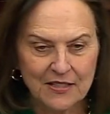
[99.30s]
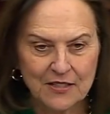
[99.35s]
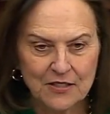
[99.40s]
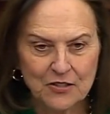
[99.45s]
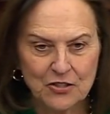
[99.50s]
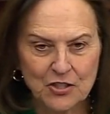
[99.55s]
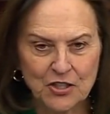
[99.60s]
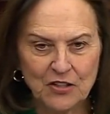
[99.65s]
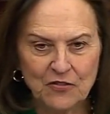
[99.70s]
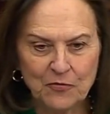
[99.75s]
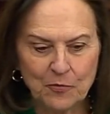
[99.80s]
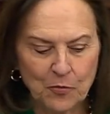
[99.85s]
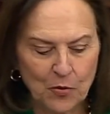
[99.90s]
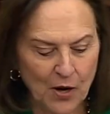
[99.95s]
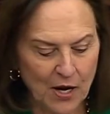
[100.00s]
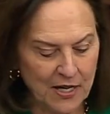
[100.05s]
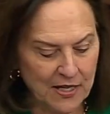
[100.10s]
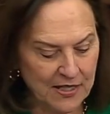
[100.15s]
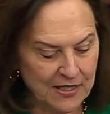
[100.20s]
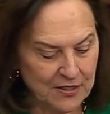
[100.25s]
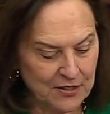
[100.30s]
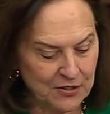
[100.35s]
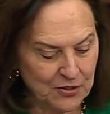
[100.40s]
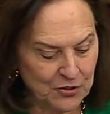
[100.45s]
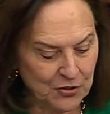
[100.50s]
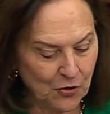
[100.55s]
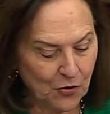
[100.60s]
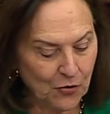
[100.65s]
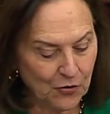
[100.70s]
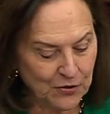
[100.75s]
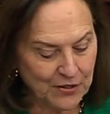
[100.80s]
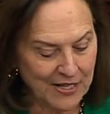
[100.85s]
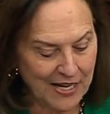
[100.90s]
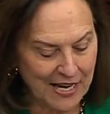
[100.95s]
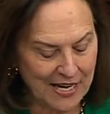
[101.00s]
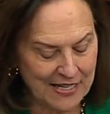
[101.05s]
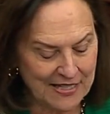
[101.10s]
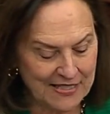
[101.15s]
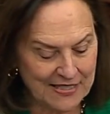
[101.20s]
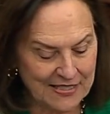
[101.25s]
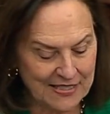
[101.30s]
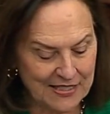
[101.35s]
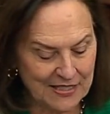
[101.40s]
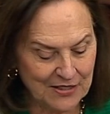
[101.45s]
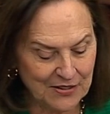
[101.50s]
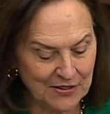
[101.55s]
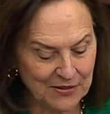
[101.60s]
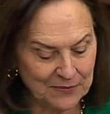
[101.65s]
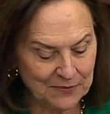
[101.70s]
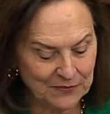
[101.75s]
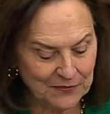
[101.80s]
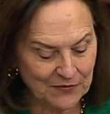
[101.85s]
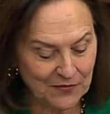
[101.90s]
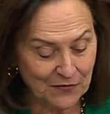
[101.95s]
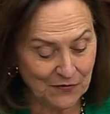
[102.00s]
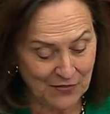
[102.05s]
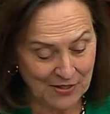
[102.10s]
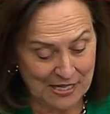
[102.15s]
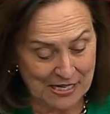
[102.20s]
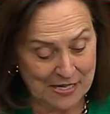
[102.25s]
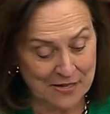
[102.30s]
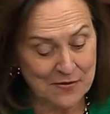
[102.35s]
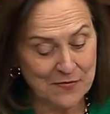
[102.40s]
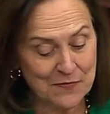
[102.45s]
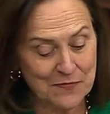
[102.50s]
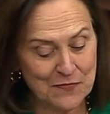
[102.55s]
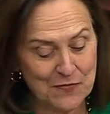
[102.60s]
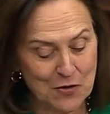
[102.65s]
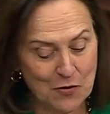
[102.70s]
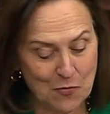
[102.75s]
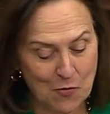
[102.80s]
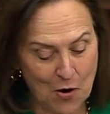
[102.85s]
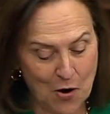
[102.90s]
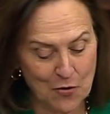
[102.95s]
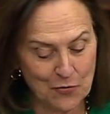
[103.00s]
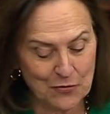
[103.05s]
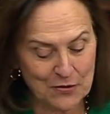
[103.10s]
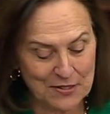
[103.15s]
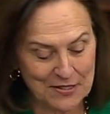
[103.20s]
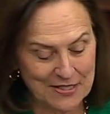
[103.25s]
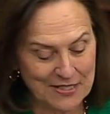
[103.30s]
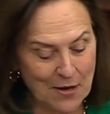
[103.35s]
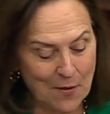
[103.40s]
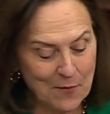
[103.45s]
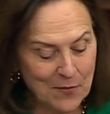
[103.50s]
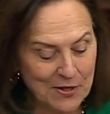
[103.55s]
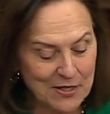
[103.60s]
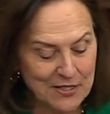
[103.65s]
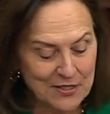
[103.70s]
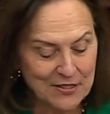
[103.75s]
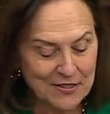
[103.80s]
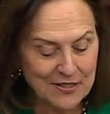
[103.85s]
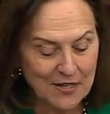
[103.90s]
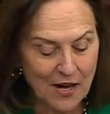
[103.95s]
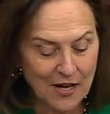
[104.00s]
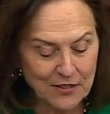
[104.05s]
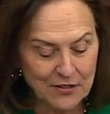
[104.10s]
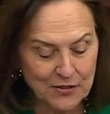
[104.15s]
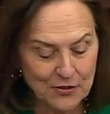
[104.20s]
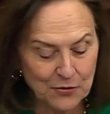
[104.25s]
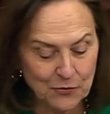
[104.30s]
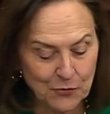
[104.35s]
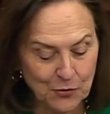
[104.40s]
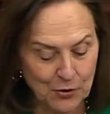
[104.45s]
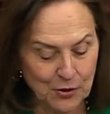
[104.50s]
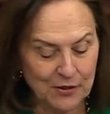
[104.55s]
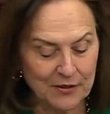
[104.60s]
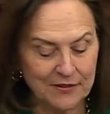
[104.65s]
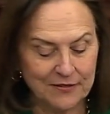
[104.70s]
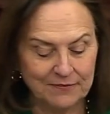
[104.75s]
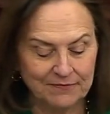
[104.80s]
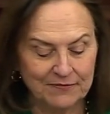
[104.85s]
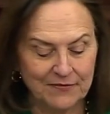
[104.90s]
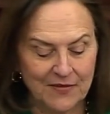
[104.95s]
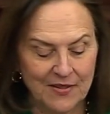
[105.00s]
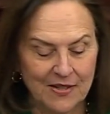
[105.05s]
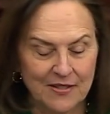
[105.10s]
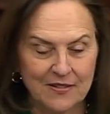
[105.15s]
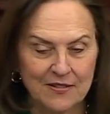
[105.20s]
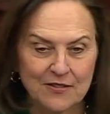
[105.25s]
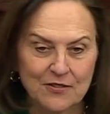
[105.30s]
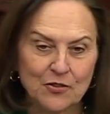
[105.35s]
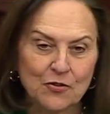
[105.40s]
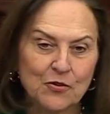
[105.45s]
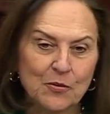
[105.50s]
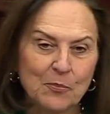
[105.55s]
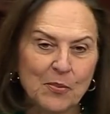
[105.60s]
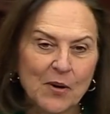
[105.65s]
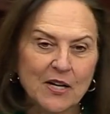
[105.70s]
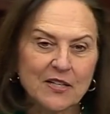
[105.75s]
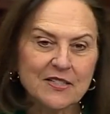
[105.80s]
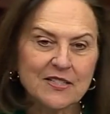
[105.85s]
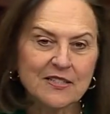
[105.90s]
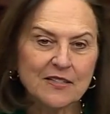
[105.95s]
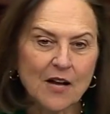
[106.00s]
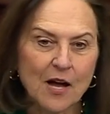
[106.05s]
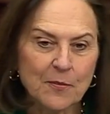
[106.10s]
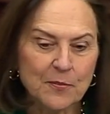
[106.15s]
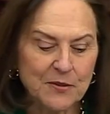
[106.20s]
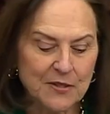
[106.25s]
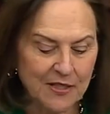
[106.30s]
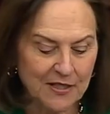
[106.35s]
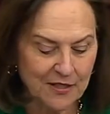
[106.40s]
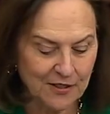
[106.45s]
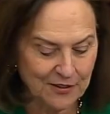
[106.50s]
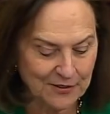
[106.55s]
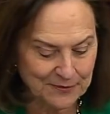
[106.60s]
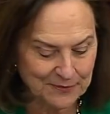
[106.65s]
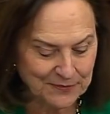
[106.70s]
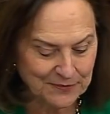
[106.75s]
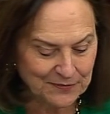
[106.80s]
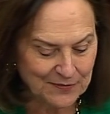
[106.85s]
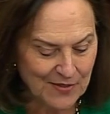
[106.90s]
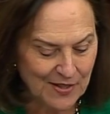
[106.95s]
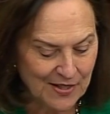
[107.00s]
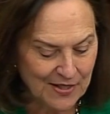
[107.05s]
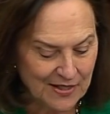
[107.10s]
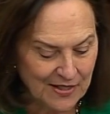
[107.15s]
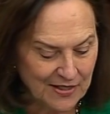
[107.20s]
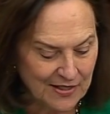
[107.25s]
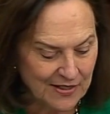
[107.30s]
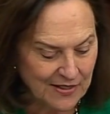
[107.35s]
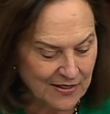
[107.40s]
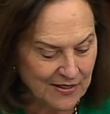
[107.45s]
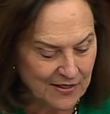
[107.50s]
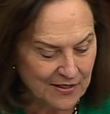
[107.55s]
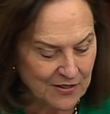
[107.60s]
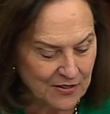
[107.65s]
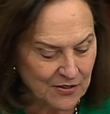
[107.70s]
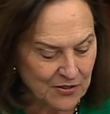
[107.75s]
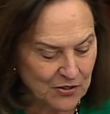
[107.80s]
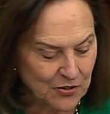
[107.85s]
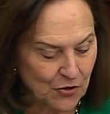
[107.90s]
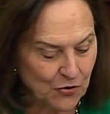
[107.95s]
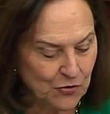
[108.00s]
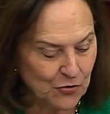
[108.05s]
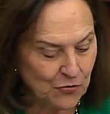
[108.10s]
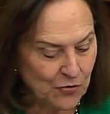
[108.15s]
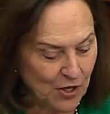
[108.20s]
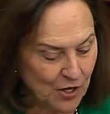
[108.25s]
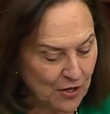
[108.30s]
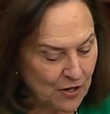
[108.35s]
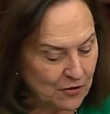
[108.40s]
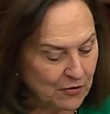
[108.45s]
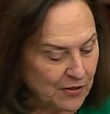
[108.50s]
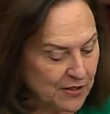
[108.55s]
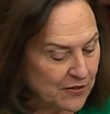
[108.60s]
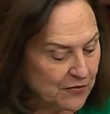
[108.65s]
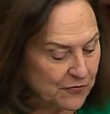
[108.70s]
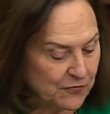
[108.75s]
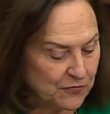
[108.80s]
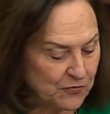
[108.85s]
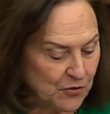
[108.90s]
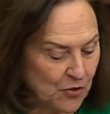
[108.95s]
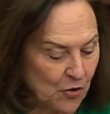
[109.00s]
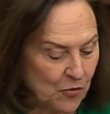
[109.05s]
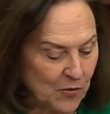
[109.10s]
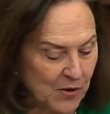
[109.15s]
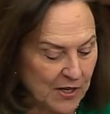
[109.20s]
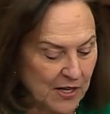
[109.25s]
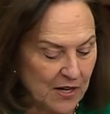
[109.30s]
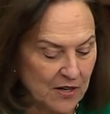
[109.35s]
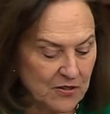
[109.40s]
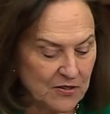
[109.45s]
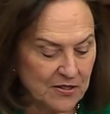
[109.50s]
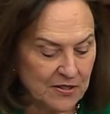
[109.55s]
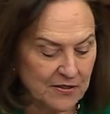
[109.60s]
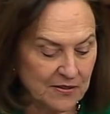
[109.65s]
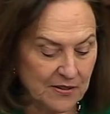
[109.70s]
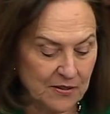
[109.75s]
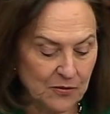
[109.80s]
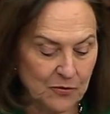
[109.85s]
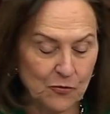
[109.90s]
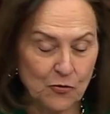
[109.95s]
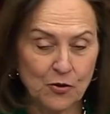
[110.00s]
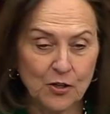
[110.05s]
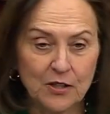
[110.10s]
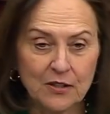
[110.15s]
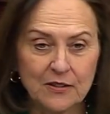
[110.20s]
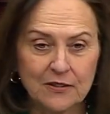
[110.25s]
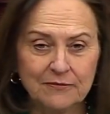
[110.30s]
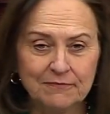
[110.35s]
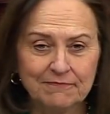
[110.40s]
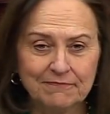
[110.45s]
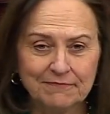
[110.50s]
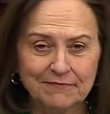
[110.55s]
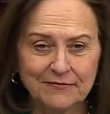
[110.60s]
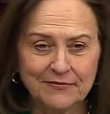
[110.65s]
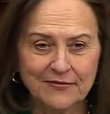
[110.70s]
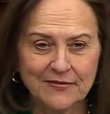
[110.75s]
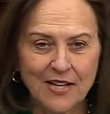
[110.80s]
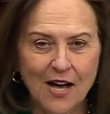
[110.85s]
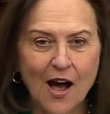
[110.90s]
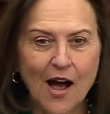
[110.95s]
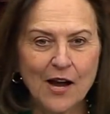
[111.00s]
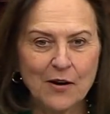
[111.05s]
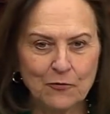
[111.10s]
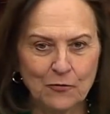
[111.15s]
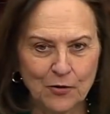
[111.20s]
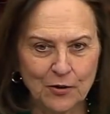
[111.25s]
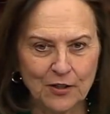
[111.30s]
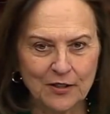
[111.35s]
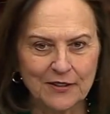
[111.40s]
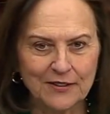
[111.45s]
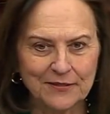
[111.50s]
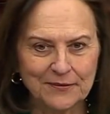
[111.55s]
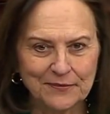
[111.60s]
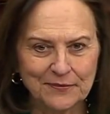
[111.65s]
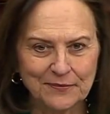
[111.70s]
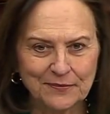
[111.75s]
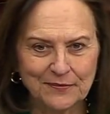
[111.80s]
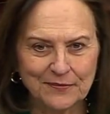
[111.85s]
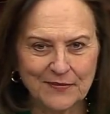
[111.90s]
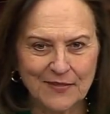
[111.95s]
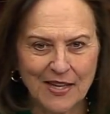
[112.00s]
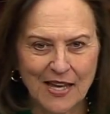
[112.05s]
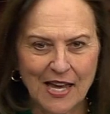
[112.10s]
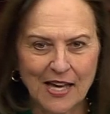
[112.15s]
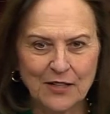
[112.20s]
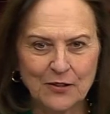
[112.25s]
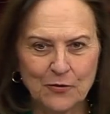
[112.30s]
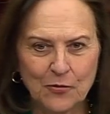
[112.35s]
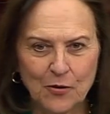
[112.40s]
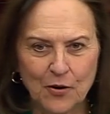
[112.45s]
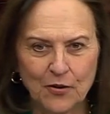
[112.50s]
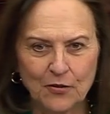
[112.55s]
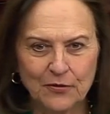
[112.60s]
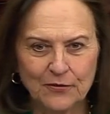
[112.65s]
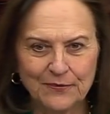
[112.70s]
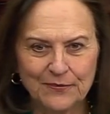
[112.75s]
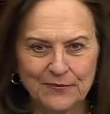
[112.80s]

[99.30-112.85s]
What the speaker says: Chief Brady told KETV, quote, "Somebody's got to work, so the buck stops here. So you know, if no one else can work, I work," end quote.